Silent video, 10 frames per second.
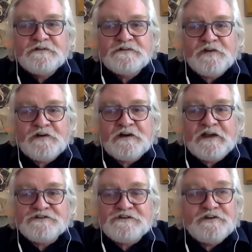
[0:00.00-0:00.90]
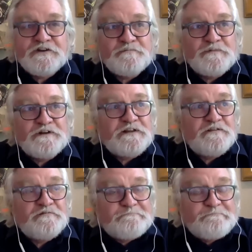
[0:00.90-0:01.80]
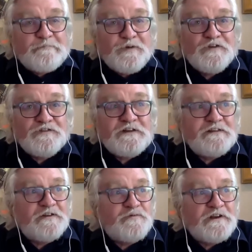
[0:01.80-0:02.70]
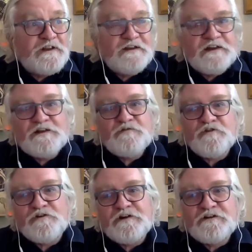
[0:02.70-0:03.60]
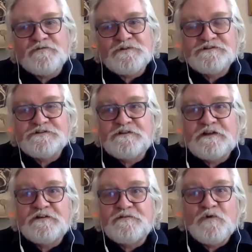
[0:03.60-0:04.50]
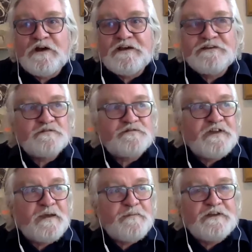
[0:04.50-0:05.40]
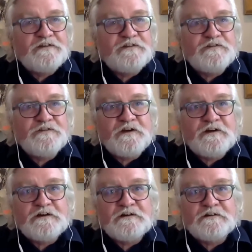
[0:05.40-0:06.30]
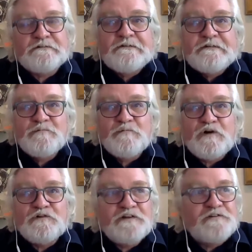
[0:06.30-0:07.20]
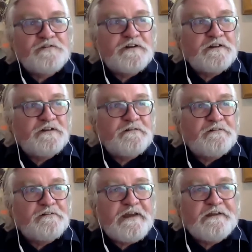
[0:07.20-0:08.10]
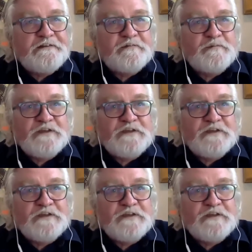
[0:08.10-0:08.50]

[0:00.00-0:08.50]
So I actually don't believe personally that we need any forex. We just need ways of tapping into our multi-trillion rand